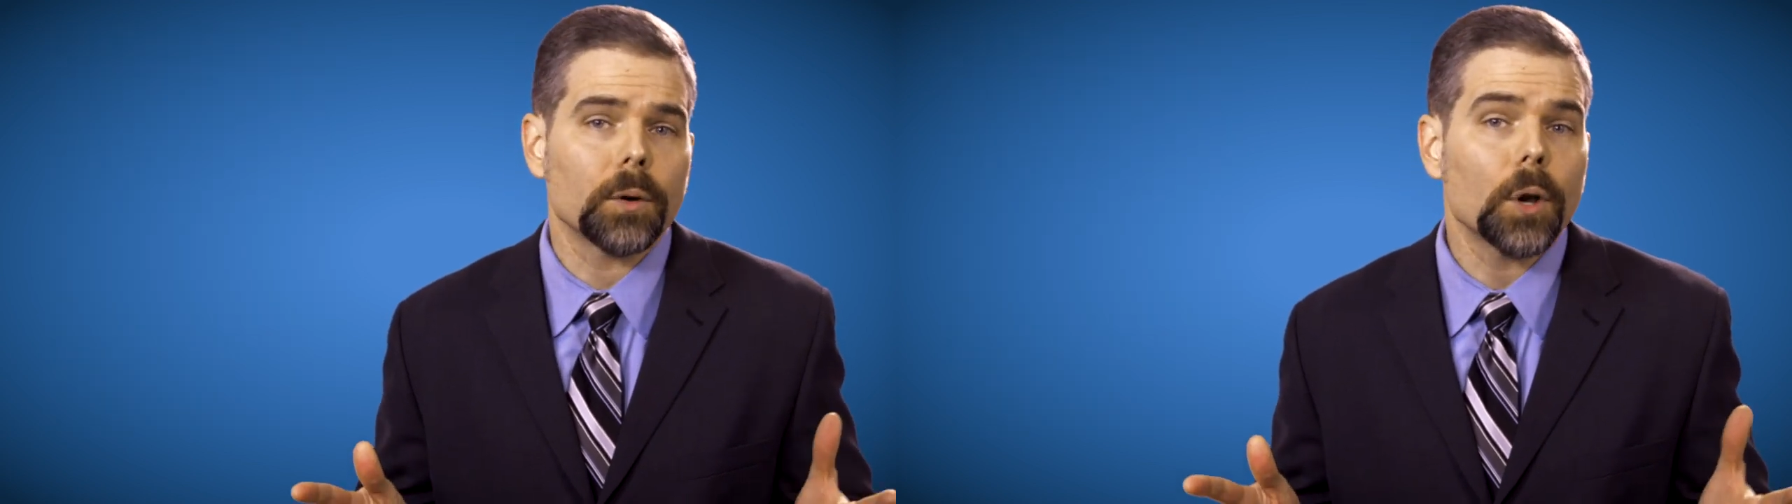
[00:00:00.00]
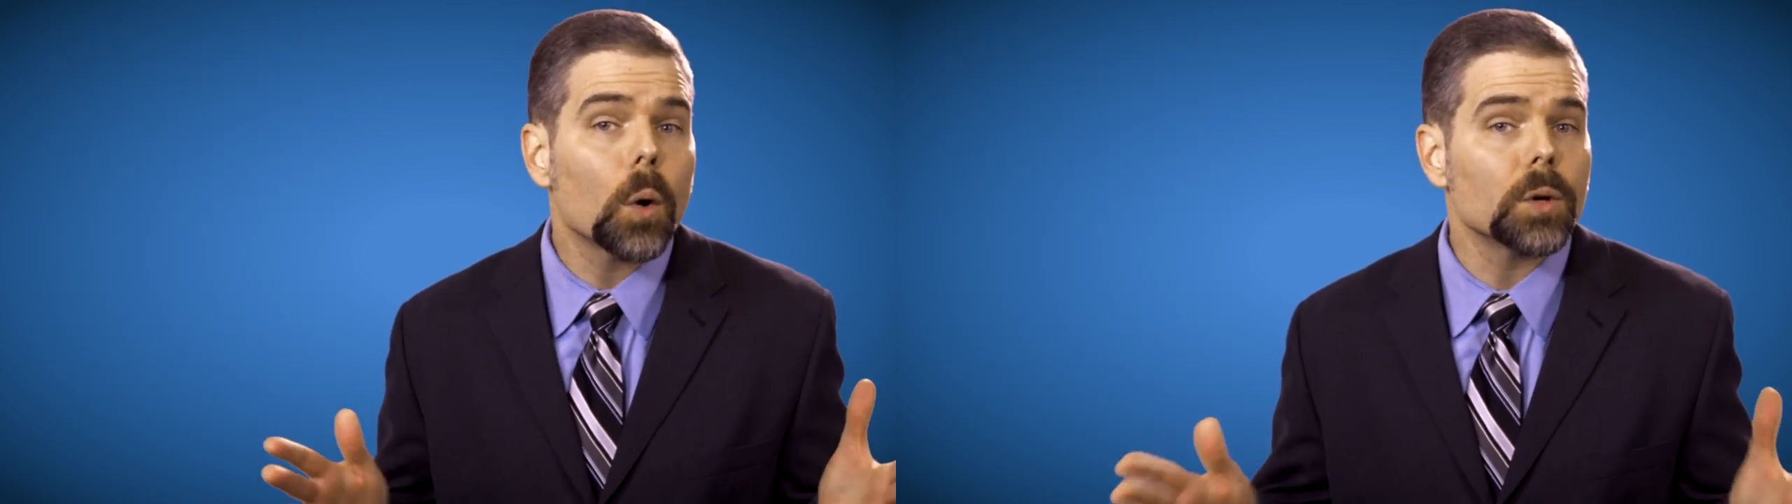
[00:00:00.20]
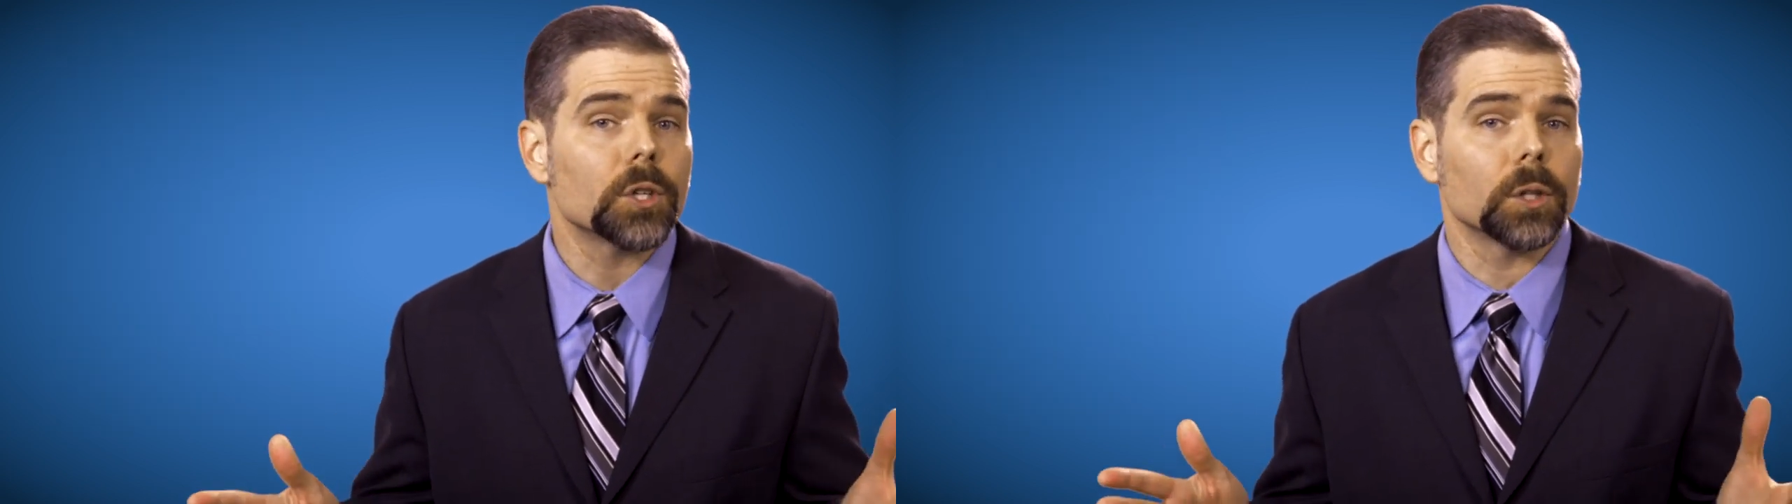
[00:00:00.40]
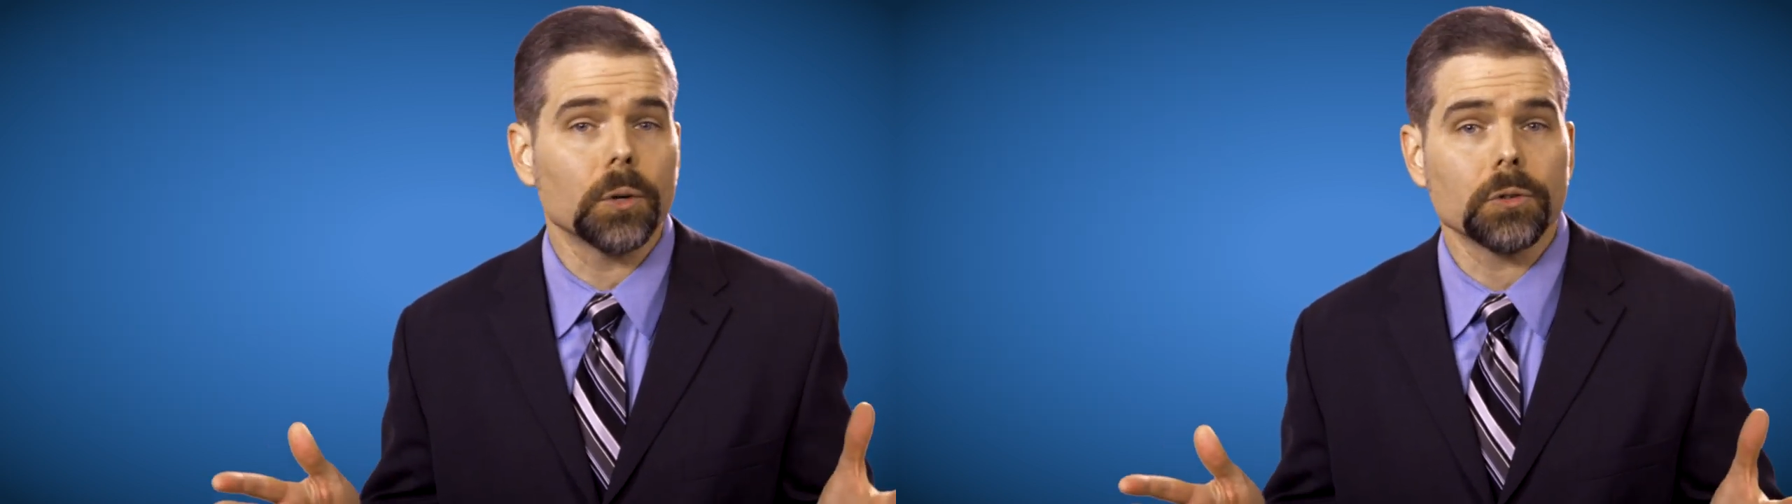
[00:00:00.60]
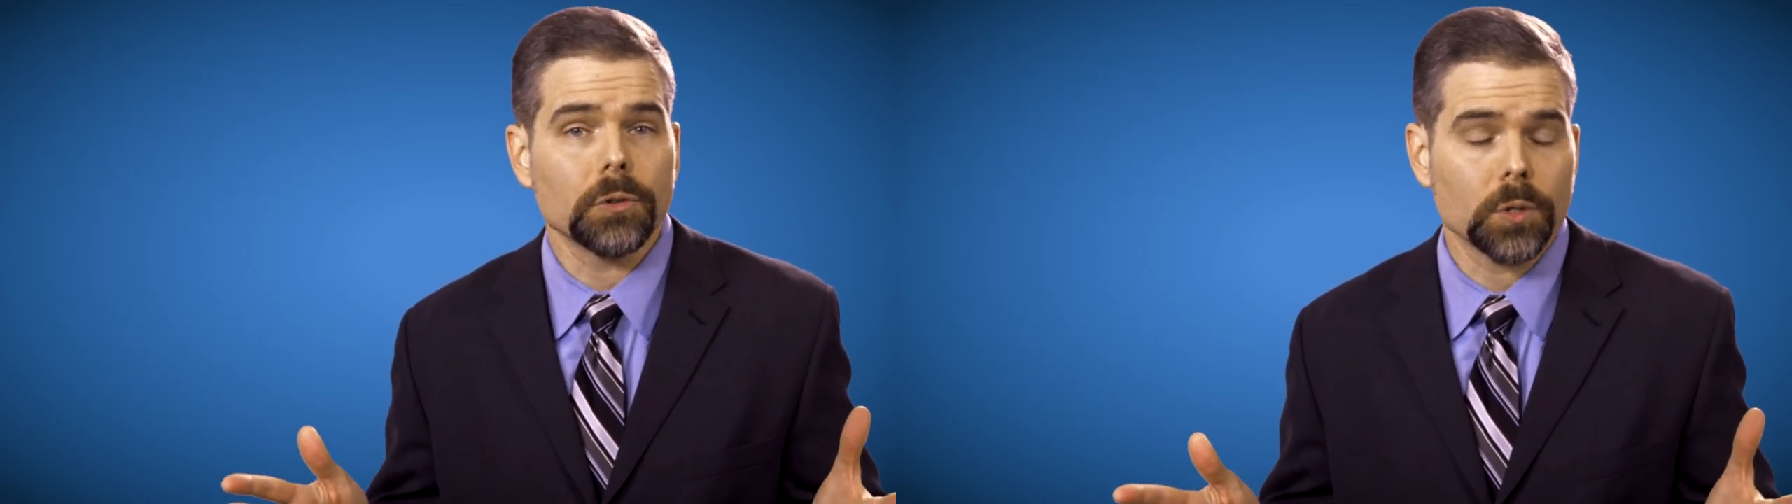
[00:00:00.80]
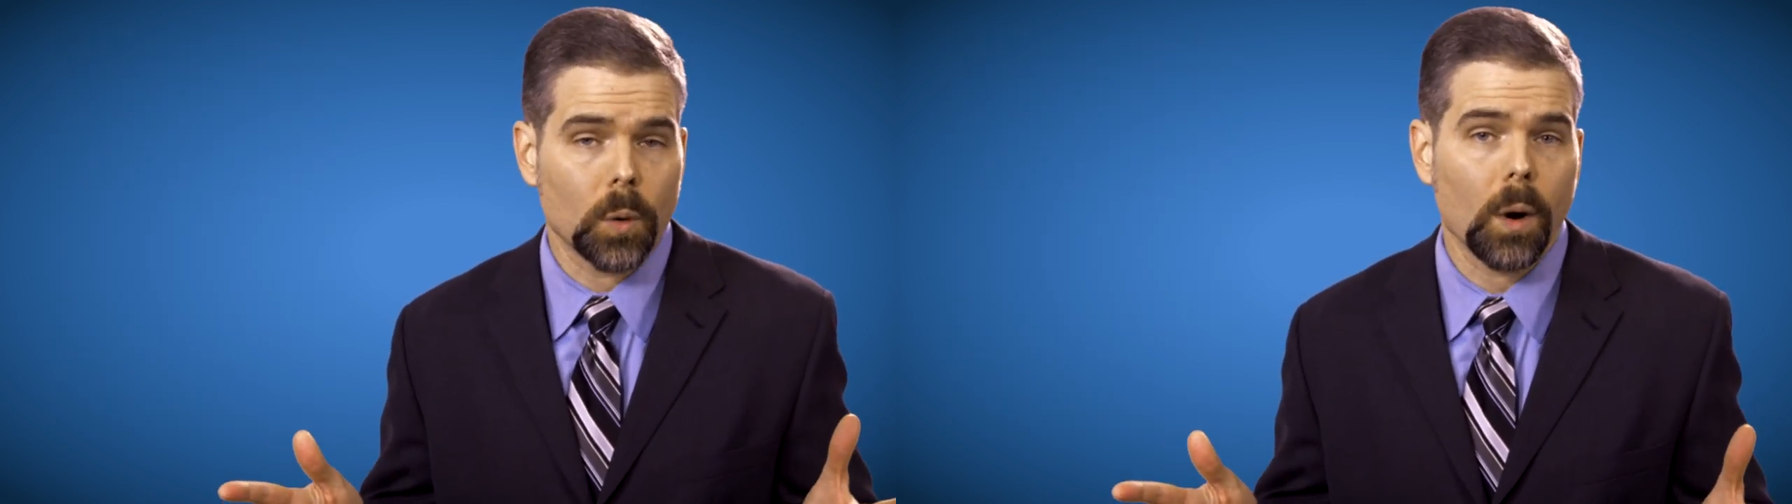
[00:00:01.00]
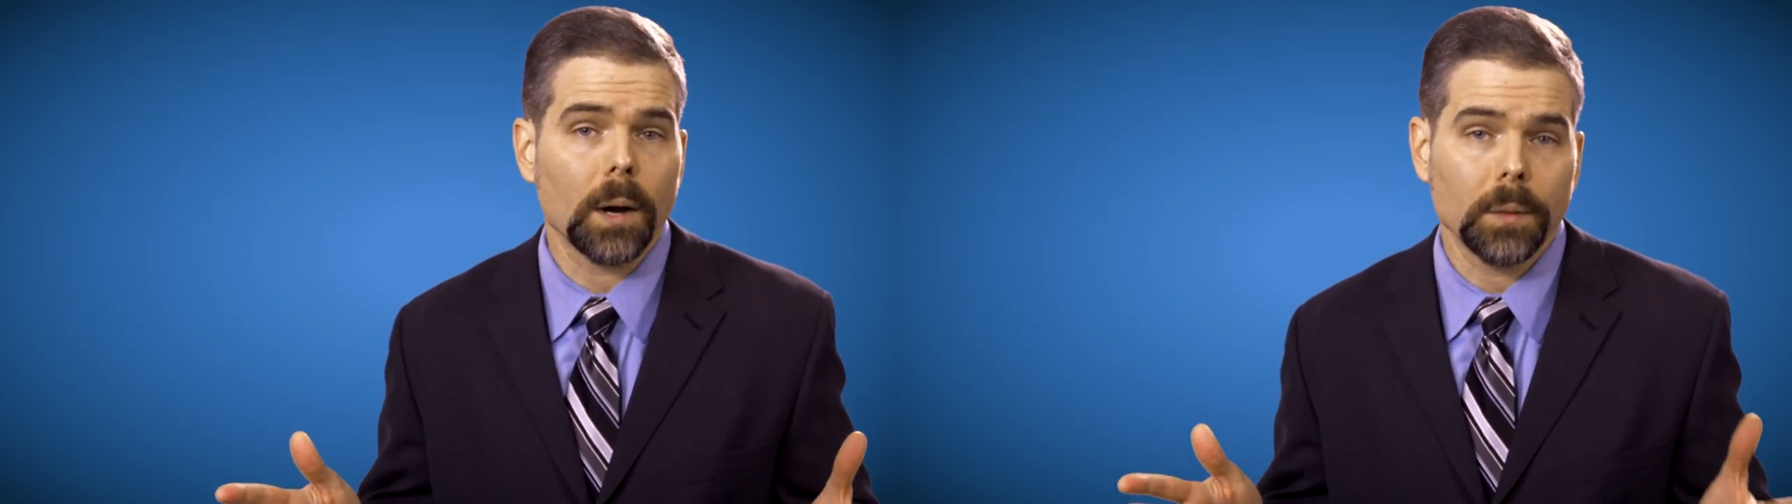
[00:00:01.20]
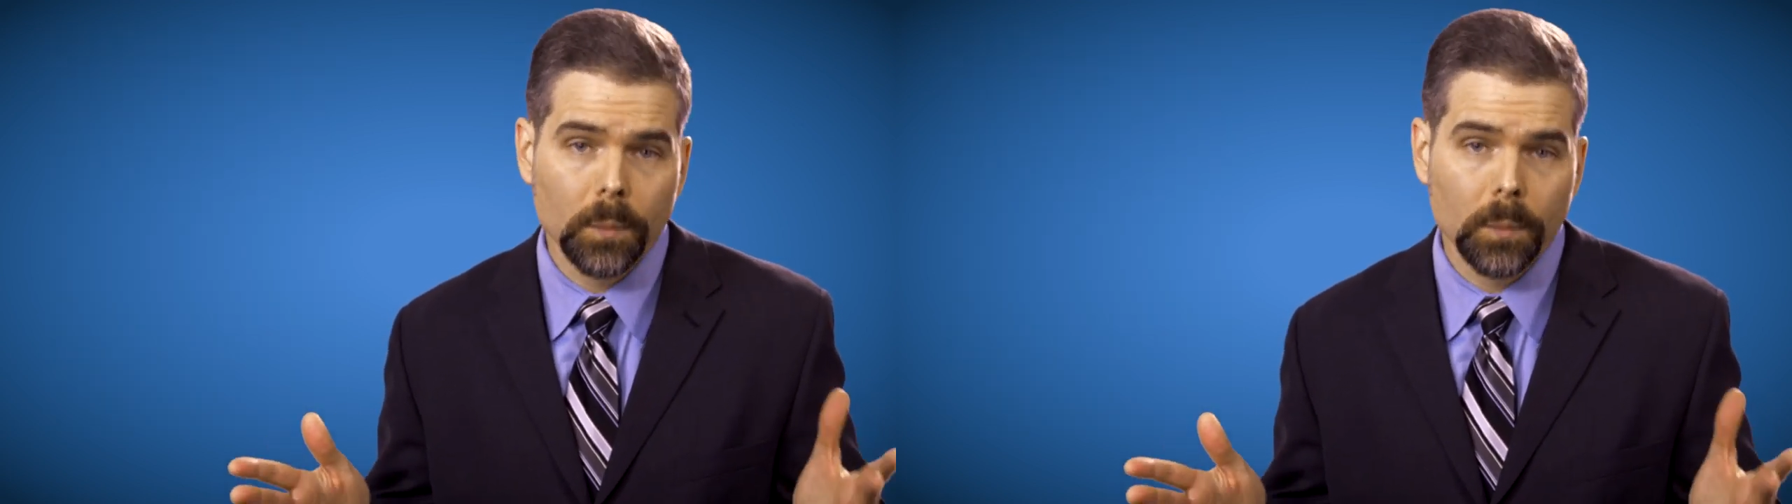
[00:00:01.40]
no disclosure is required?